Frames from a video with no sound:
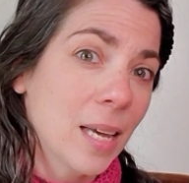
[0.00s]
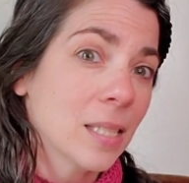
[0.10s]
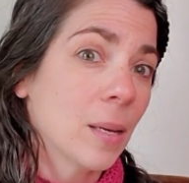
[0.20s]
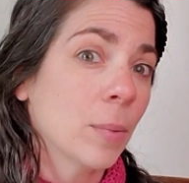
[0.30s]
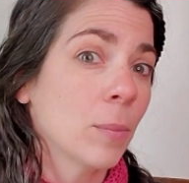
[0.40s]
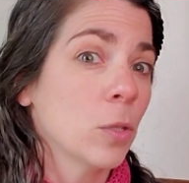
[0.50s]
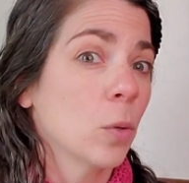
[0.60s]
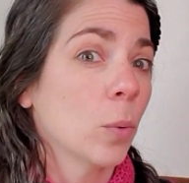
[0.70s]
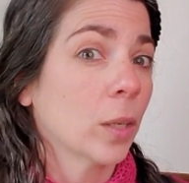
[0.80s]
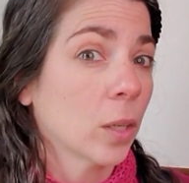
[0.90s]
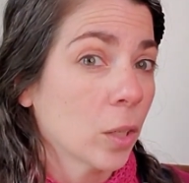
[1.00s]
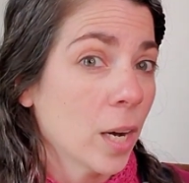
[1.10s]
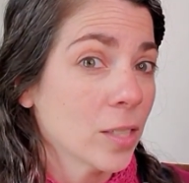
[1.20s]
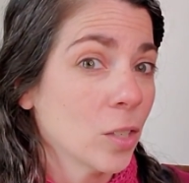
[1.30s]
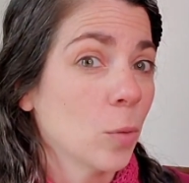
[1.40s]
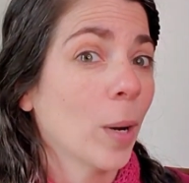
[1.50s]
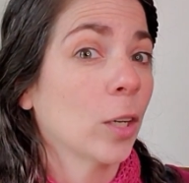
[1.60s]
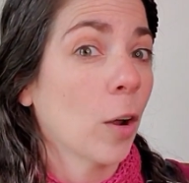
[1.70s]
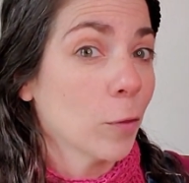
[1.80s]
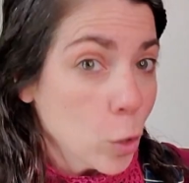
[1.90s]
Sometimes you work across and you
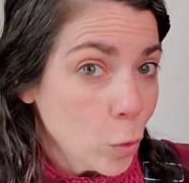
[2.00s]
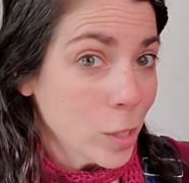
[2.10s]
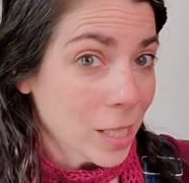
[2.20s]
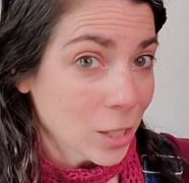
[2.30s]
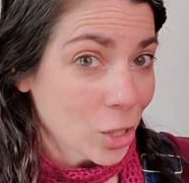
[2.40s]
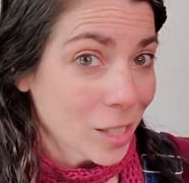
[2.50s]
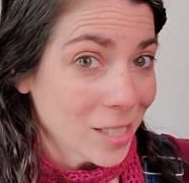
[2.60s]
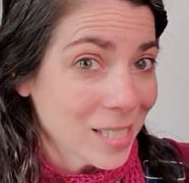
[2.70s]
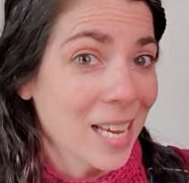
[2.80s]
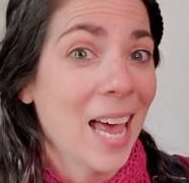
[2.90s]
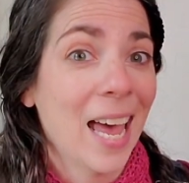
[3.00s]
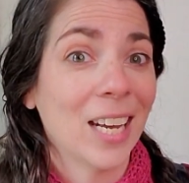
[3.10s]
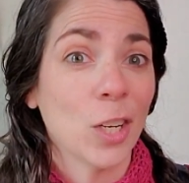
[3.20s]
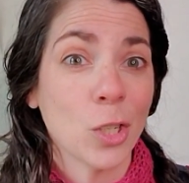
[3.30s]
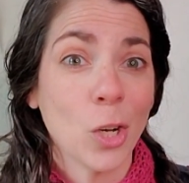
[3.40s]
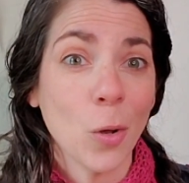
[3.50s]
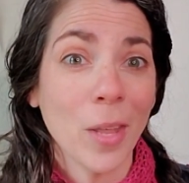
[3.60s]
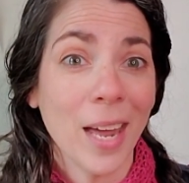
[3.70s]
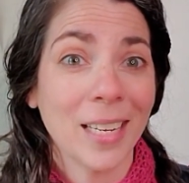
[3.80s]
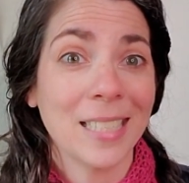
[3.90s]
bind off 2 stitches. And I show
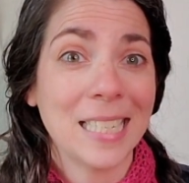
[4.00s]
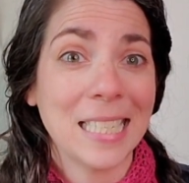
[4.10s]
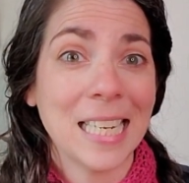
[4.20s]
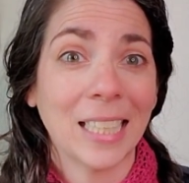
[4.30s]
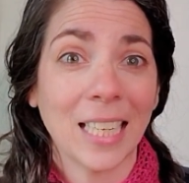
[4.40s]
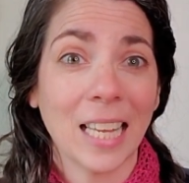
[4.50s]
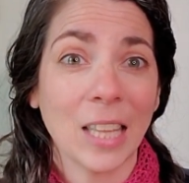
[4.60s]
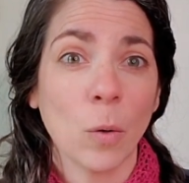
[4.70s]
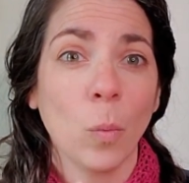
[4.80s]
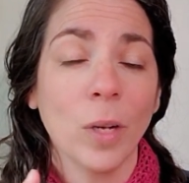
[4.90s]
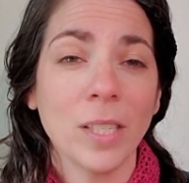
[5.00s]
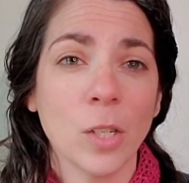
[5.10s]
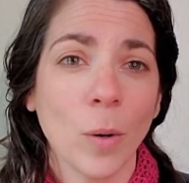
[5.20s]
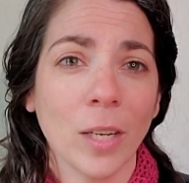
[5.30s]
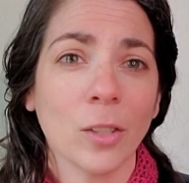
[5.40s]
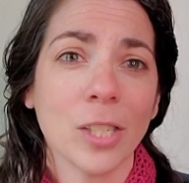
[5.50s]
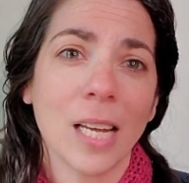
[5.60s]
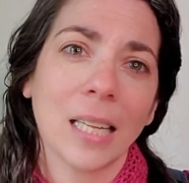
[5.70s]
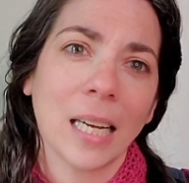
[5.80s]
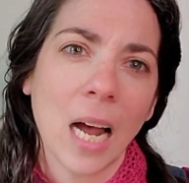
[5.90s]
that in detail, and I think once you
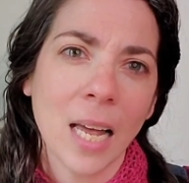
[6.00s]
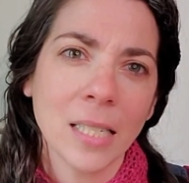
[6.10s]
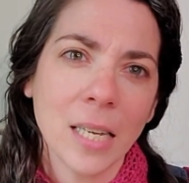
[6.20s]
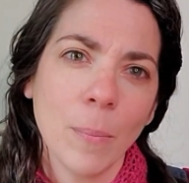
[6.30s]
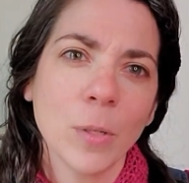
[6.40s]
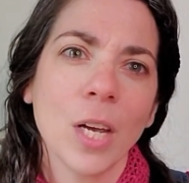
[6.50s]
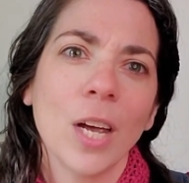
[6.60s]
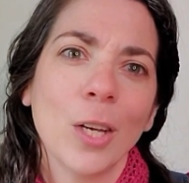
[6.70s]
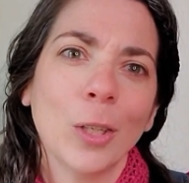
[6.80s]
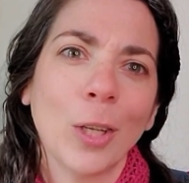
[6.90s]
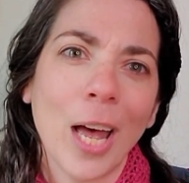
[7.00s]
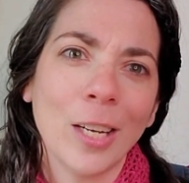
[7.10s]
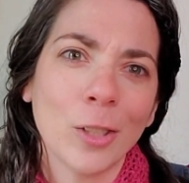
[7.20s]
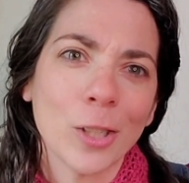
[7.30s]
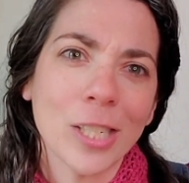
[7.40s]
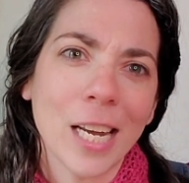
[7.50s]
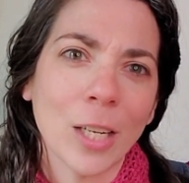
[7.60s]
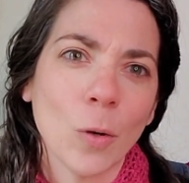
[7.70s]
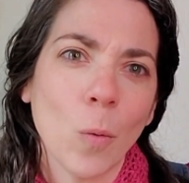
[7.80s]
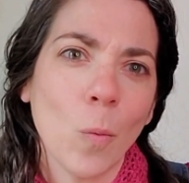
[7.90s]
understand the concept, you'll
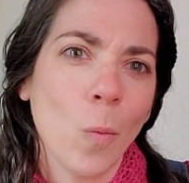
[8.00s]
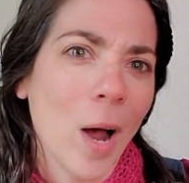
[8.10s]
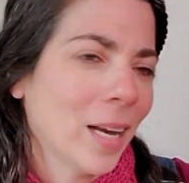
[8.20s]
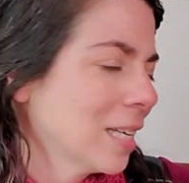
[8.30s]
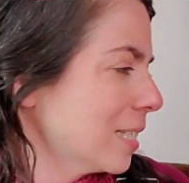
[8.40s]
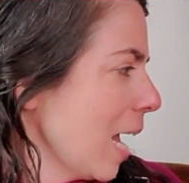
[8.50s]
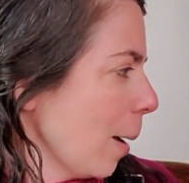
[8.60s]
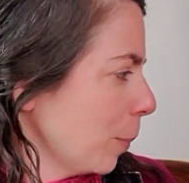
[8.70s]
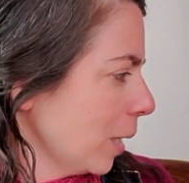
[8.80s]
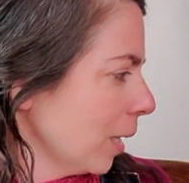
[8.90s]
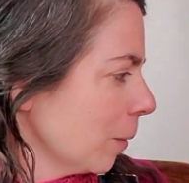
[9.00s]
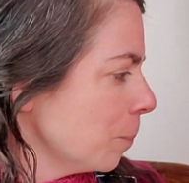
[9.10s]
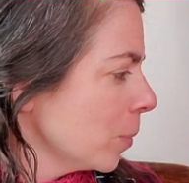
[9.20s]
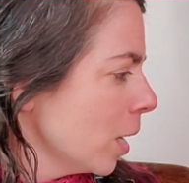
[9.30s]
understand what is happening.